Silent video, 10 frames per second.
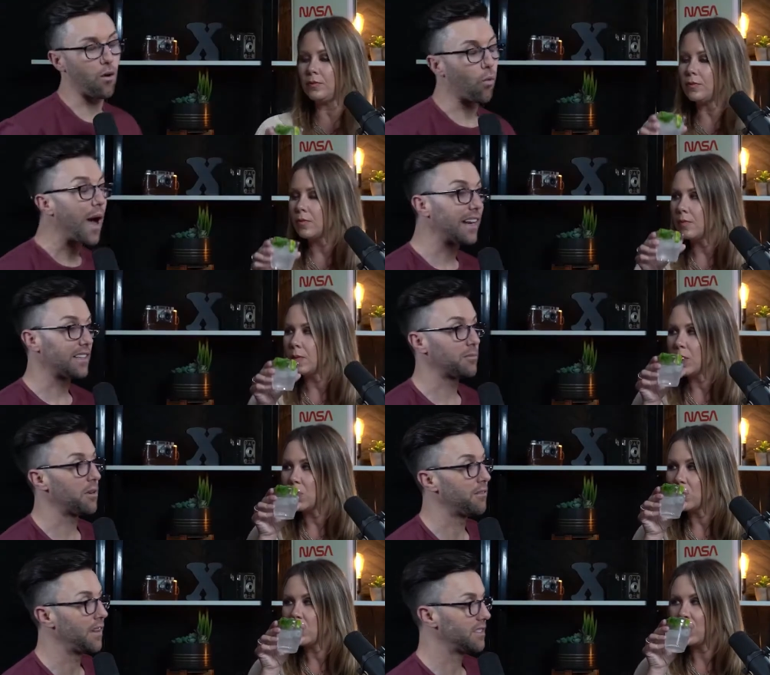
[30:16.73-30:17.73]
Speaker 1: not
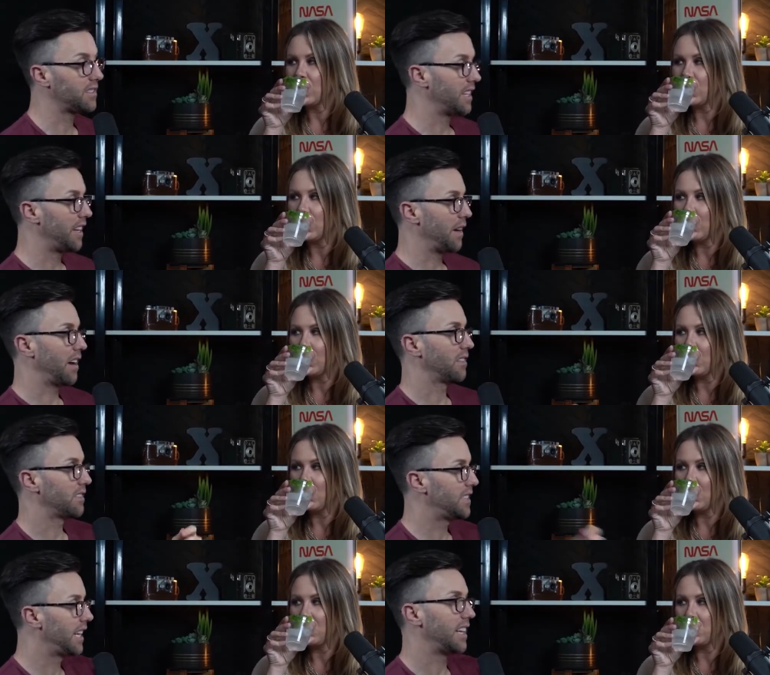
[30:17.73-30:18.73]
weddings, but events give
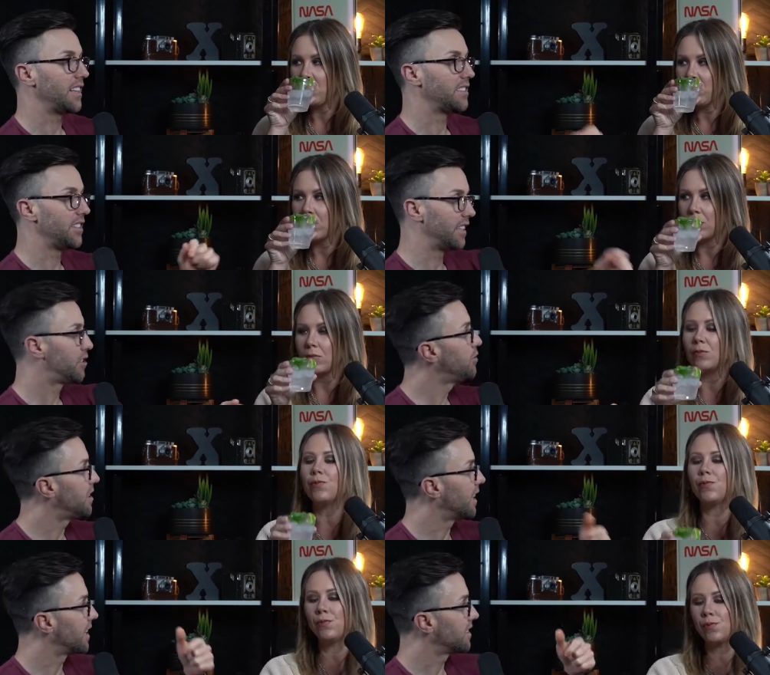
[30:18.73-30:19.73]
out tickets. You get 2
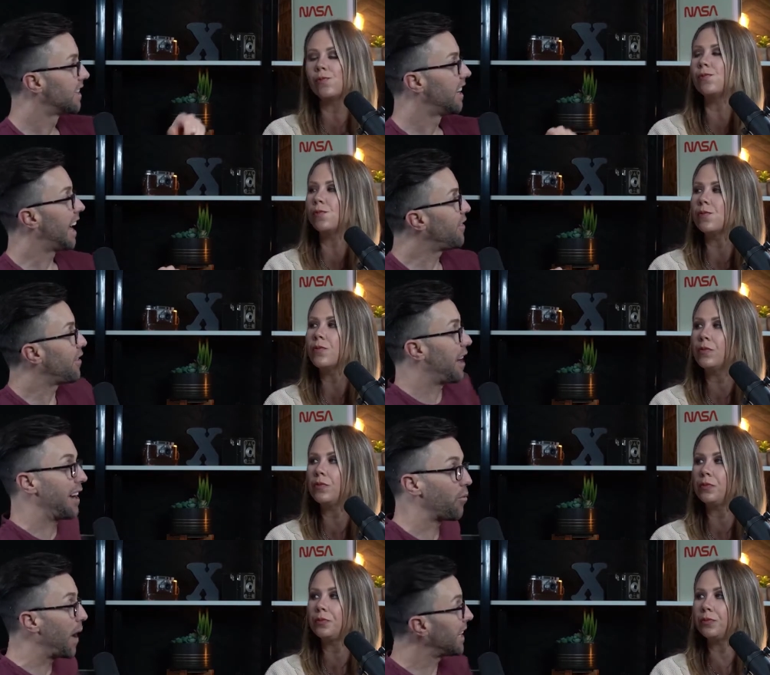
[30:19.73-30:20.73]
mm-hmm, tickets. Mm-hmm. Have you ever
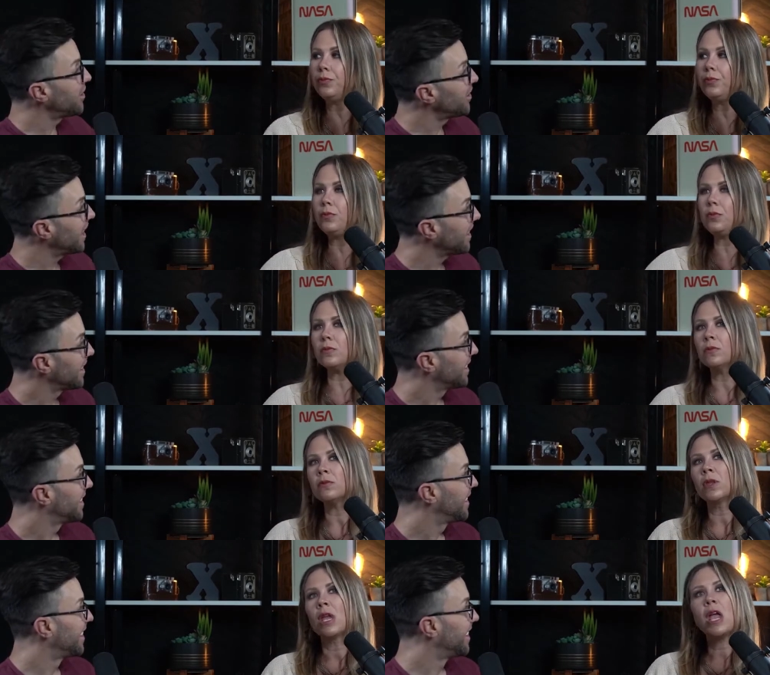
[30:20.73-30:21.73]
had a wedding do that?
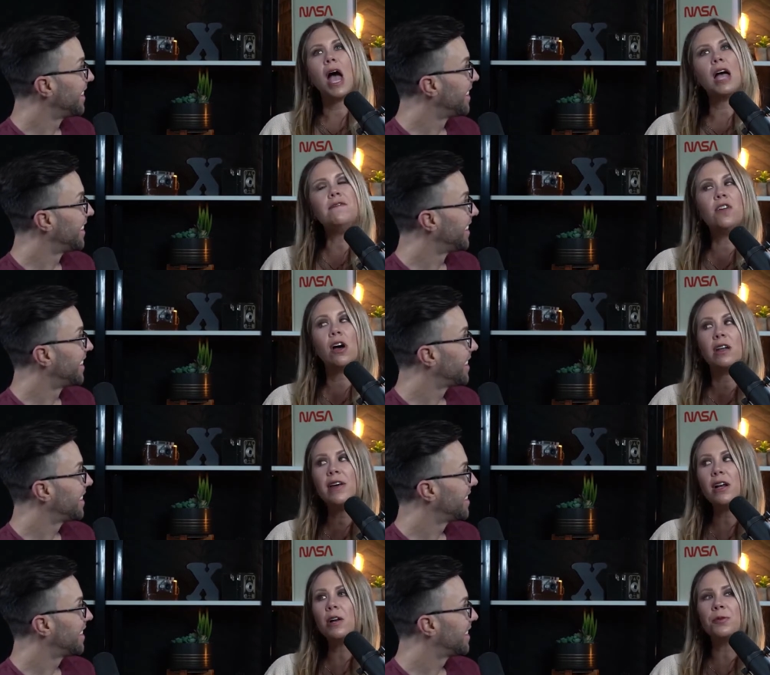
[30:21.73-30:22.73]
Speaker 2: I've not.
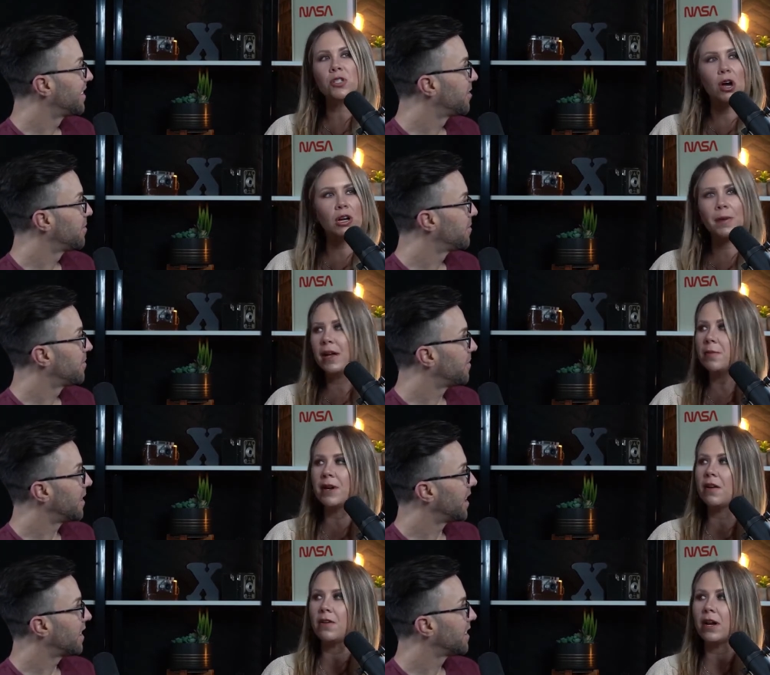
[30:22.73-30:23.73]
I've had a couple talk about
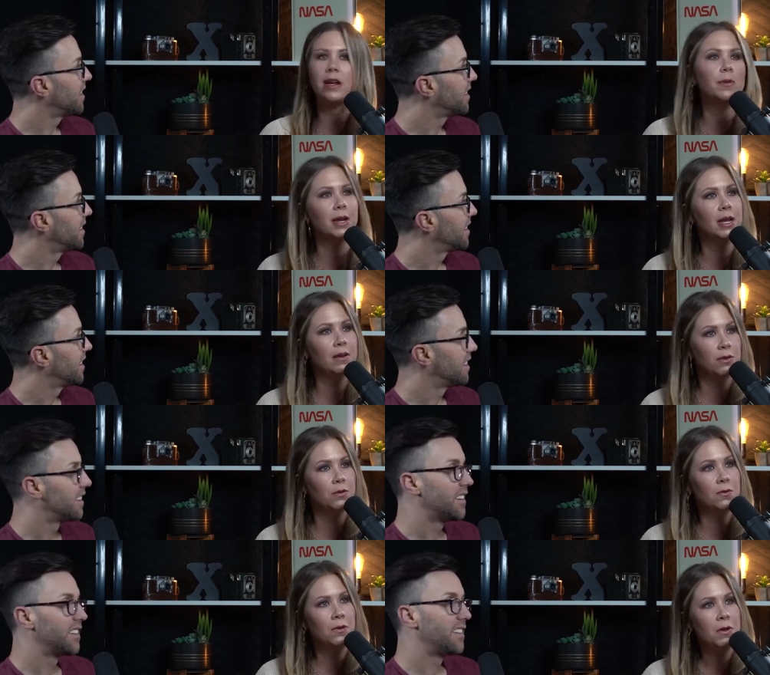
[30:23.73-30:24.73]
it, but yeah. I've not had anybody. Have
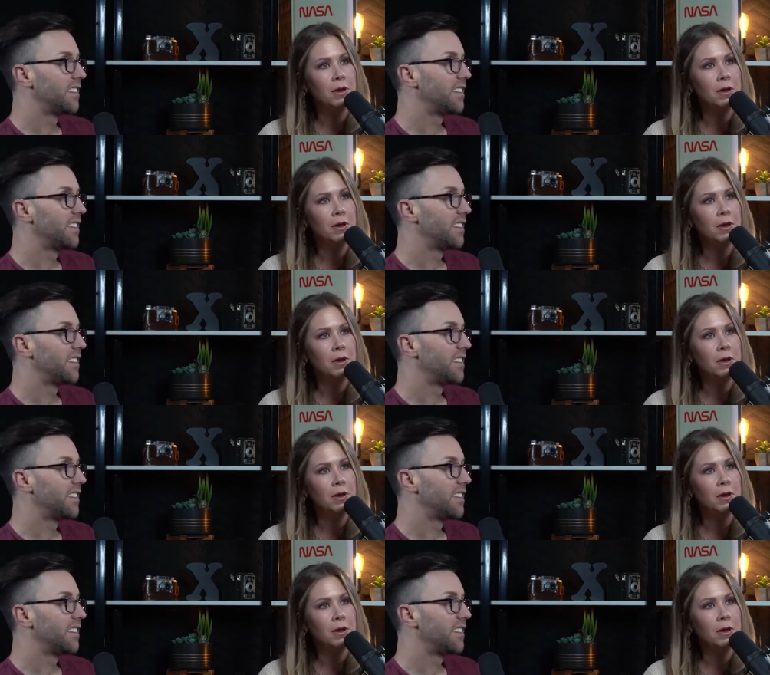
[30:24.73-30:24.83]
you?